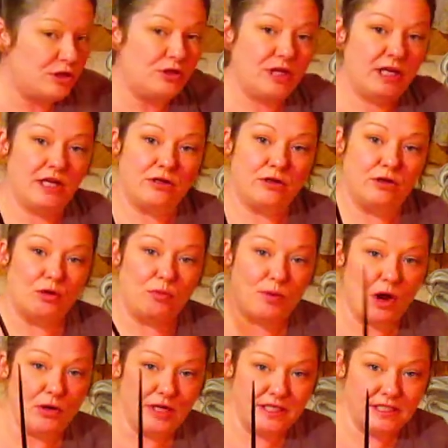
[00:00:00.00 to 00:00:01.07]
get your little
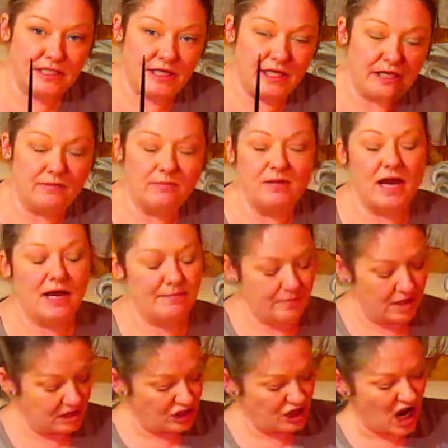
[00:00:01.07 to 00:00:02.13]
pokey stick, like
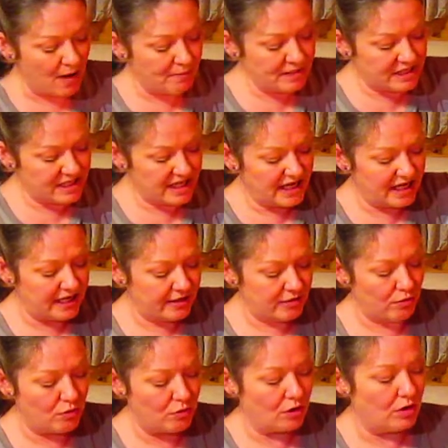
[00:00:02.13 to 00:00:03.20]
a chopstick,
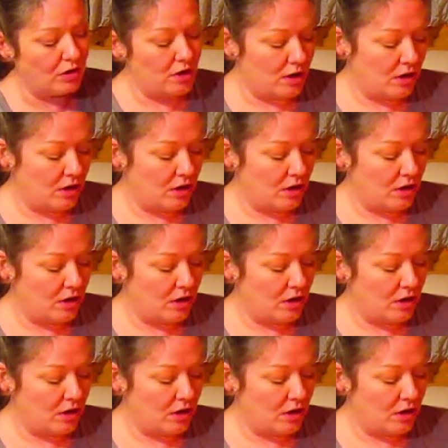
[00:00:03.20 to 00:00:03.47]
or